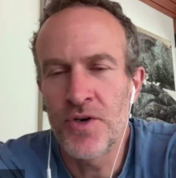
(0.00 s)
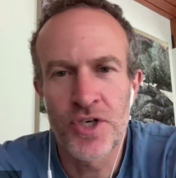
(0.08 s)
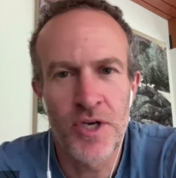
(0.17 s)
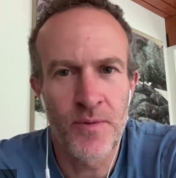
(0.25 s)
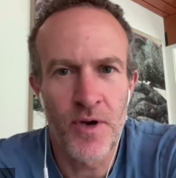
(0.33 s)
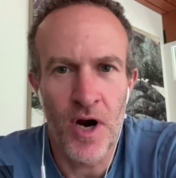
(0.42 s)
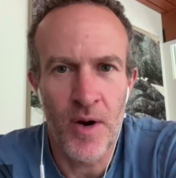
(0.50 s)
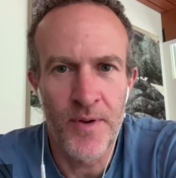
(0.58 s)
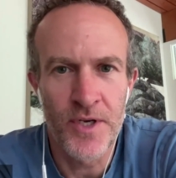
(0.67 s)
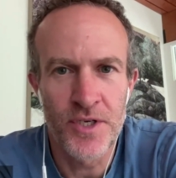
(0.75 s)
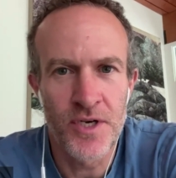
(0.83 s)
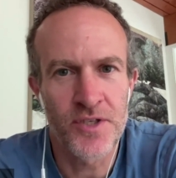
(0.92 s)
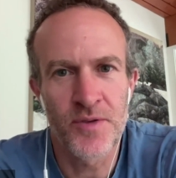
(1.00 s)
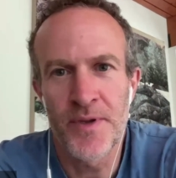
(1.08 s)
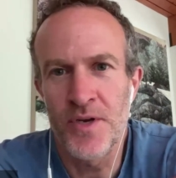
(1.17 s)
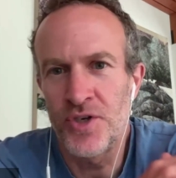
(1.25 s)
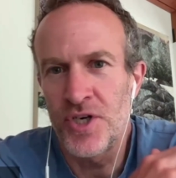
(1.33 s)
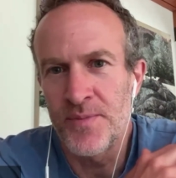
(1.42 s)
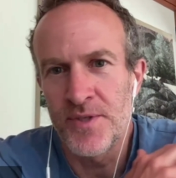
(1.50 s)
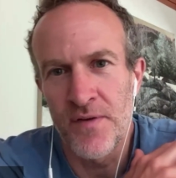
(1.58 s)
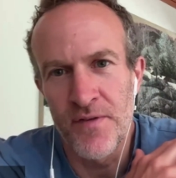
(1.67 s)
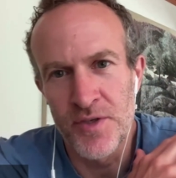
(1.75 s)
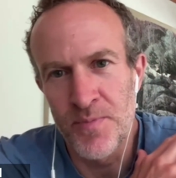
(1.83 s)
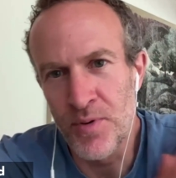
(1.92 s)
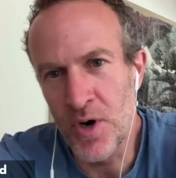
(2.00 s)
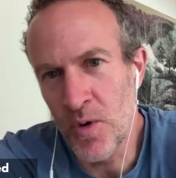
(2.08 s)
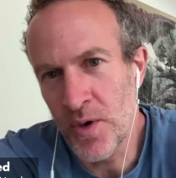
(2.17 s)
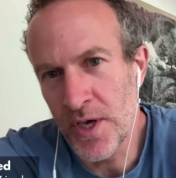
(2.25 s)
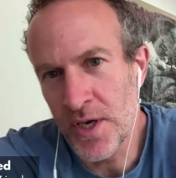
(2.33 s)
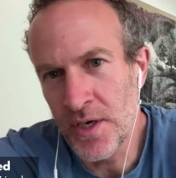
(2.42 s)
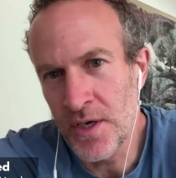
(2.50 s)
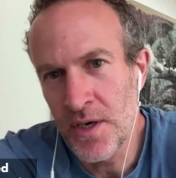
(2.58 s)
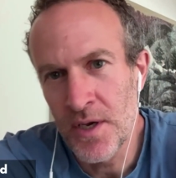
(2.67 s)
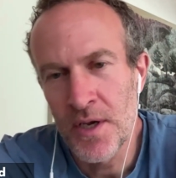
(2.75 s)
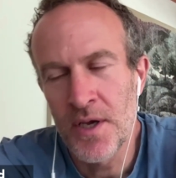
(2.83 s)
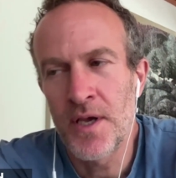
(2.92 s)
mean you ship garbage. It doesn't mean you ship stuff that's broken.